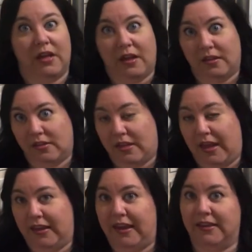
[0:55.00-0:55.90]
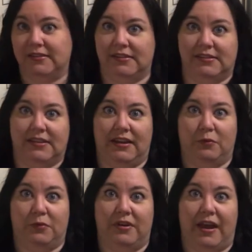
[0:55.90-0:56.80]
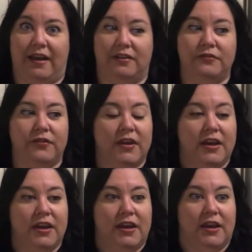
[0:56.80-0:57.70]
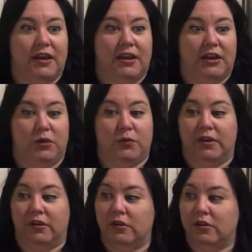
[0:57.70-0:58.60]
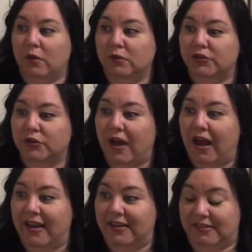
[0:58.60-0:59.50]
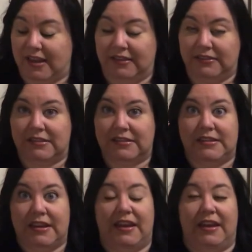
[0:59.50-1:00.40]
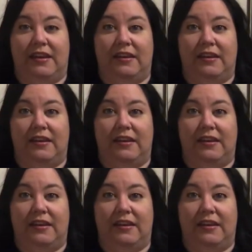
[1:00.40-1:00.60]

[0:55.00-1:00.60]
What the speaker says: like Kandinsky would have, you can close your eyes and see